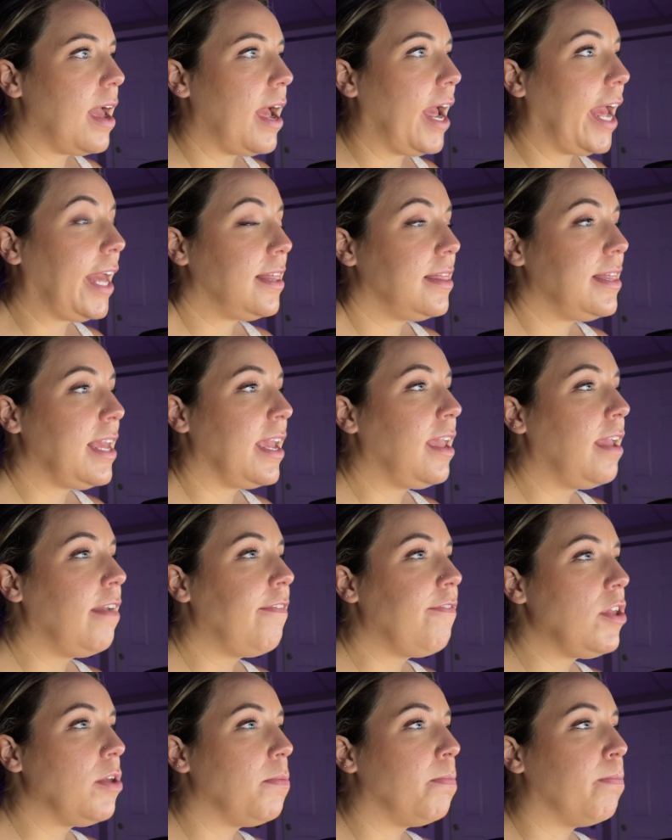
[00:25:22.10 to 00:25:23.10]
I think
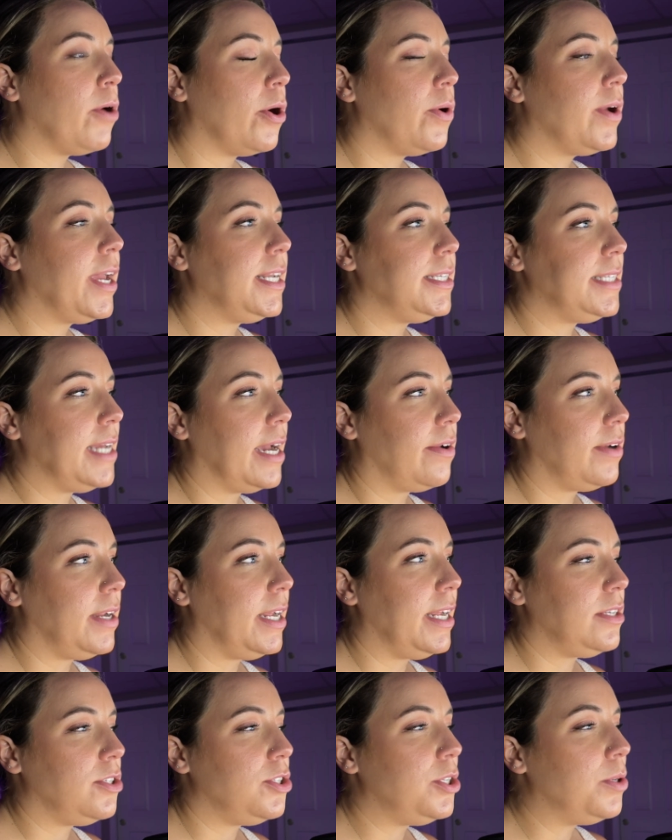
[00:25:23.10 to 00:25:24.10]
if you broke it down
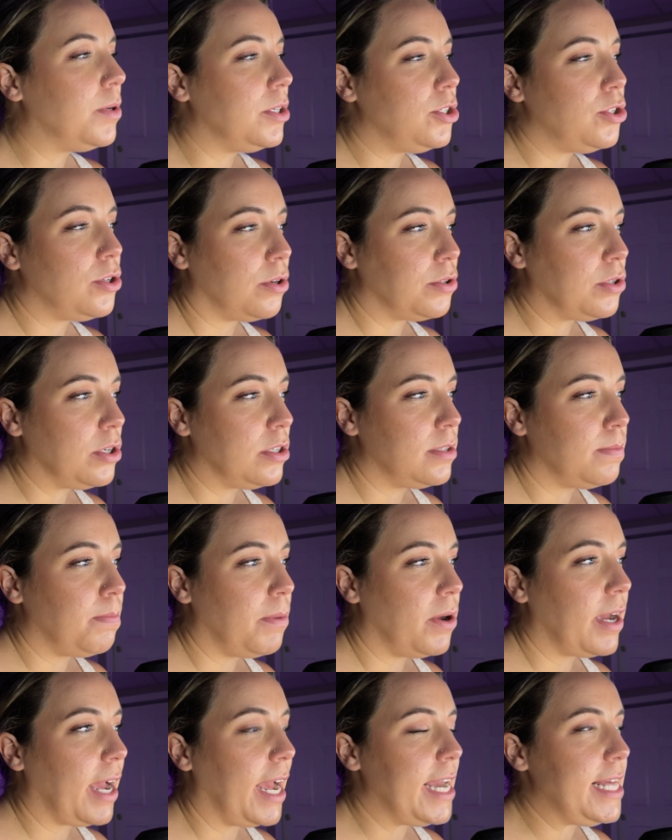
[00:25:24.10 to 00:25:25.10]
into a children's book,